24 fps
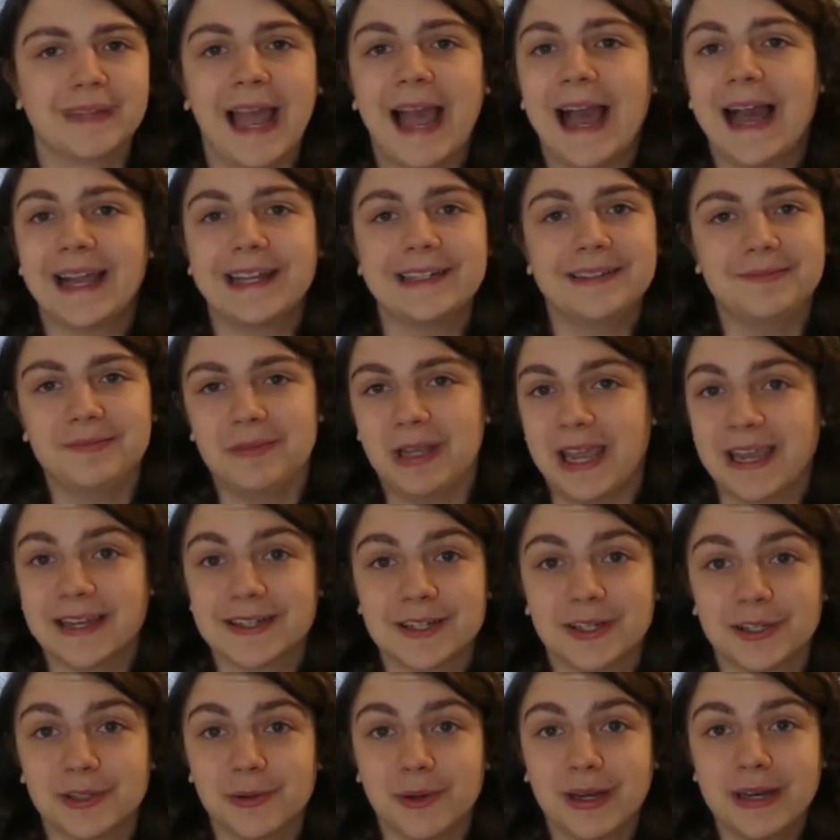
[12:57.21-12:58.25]
I can't
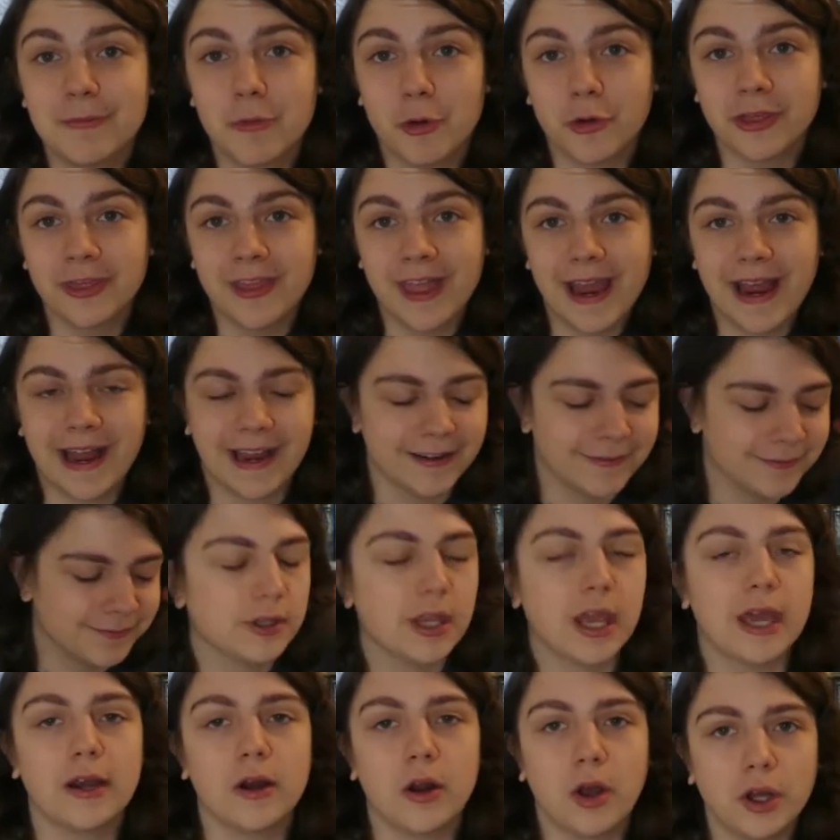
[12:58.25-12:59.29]
tell you any more than that.
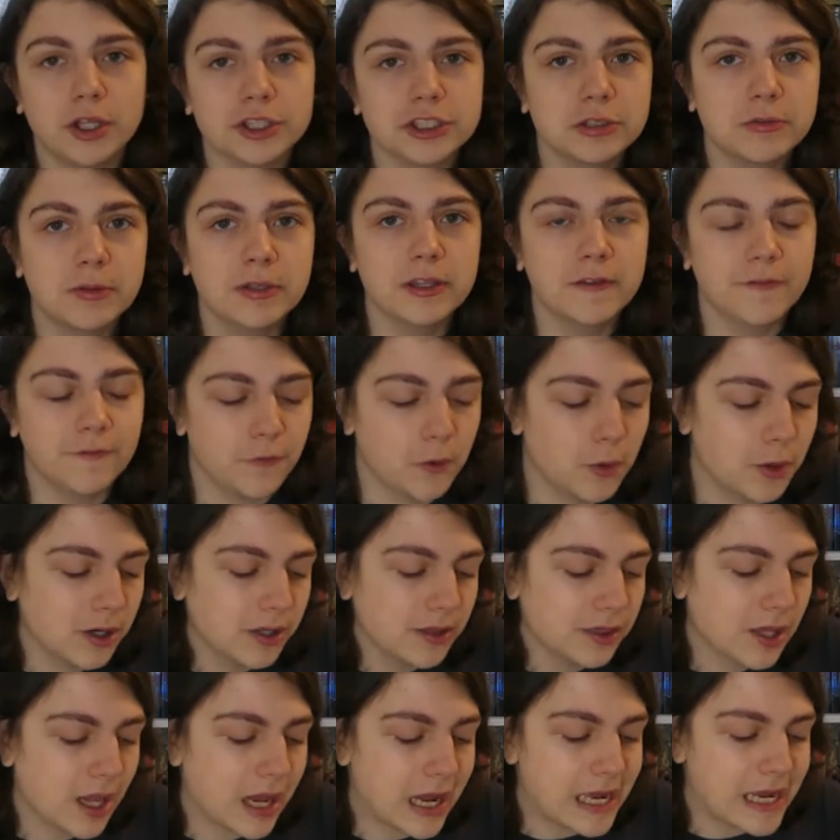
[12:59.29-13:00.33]
Then also on the
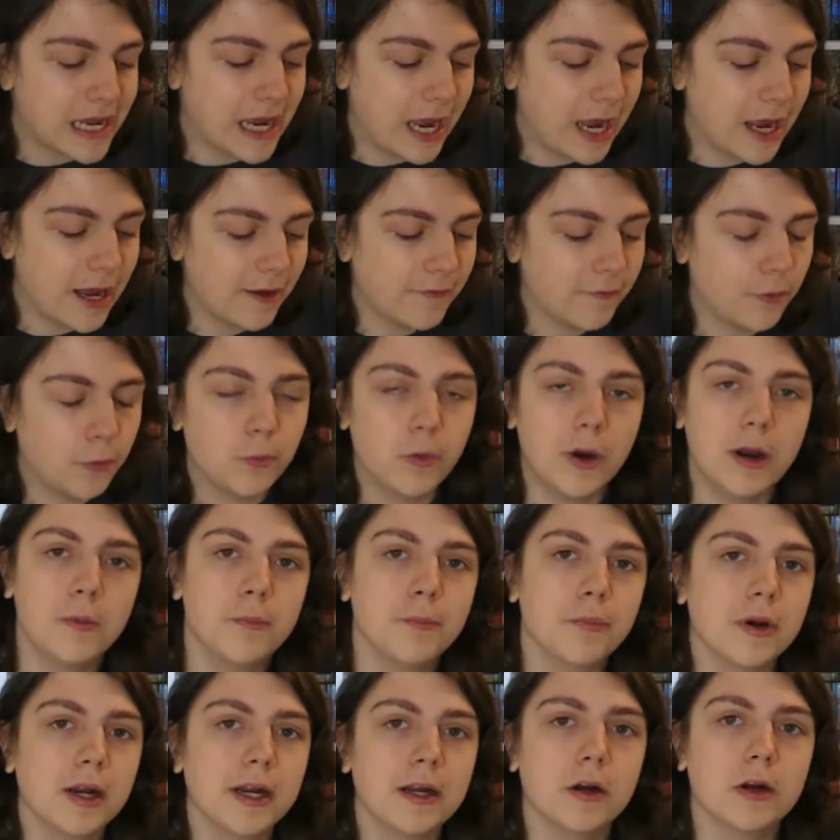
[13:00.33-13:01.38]
4th, I have
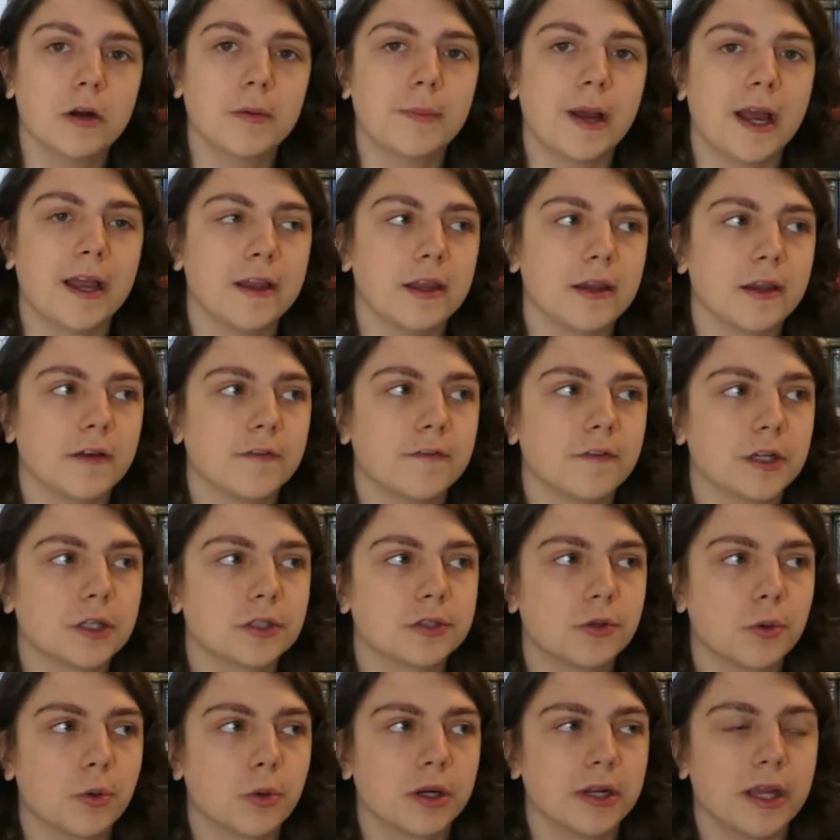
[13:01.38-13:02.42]
Realmbreaker by
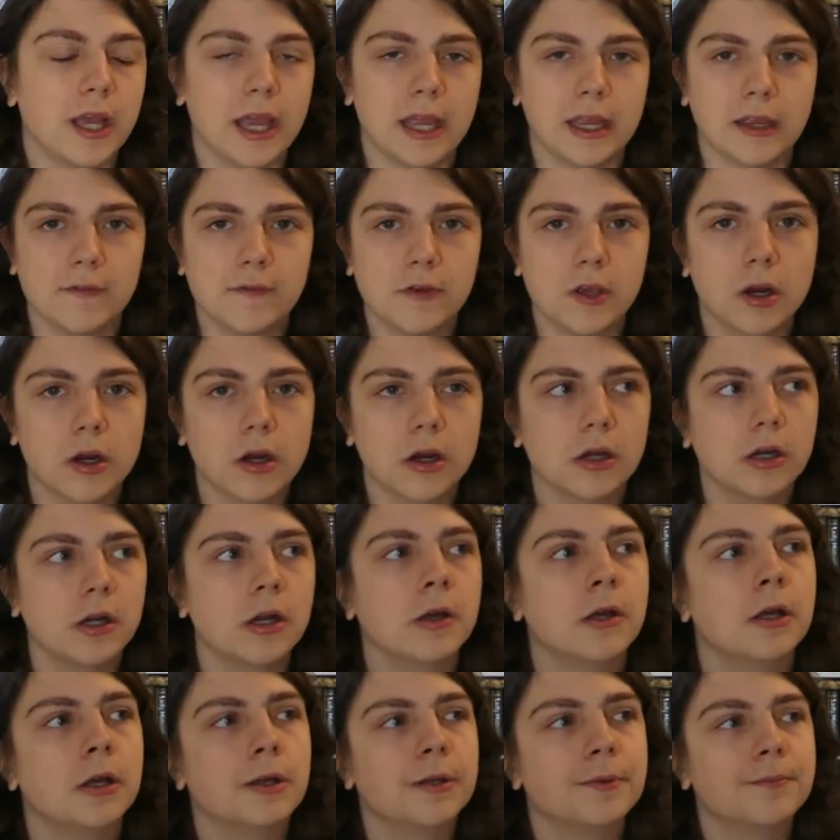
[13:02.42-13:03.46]
Victoria Aveyard.
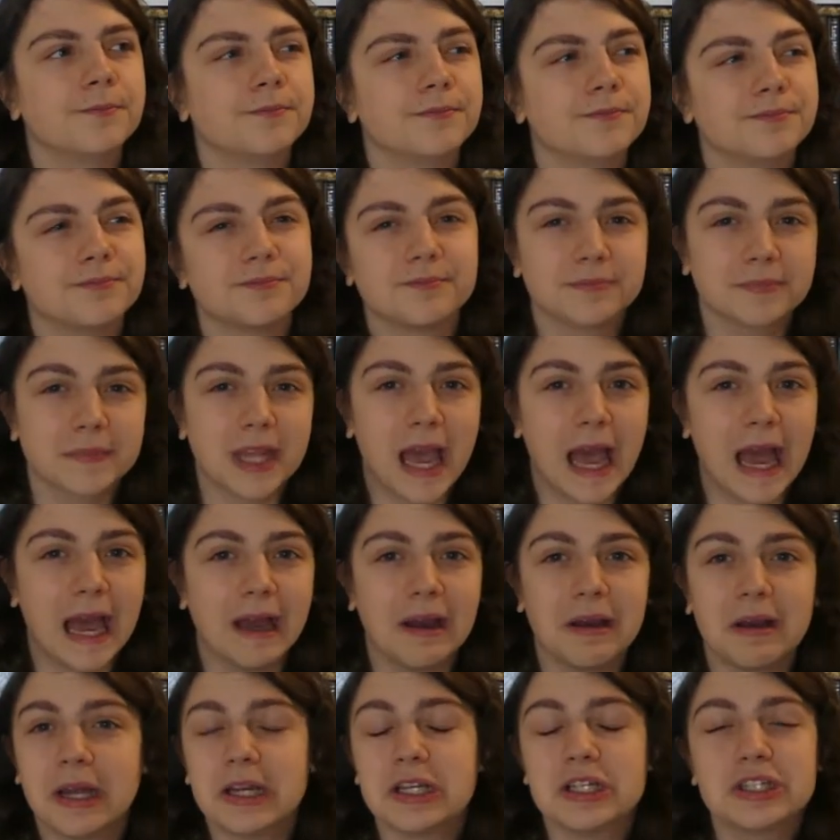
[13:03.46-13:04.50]

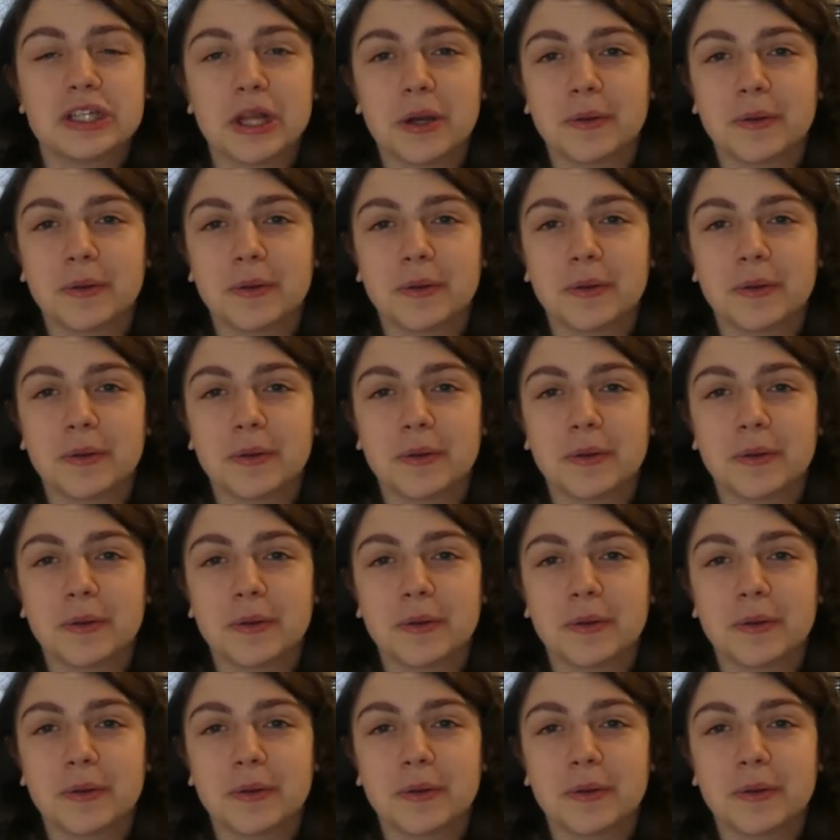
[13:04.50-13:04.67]
I just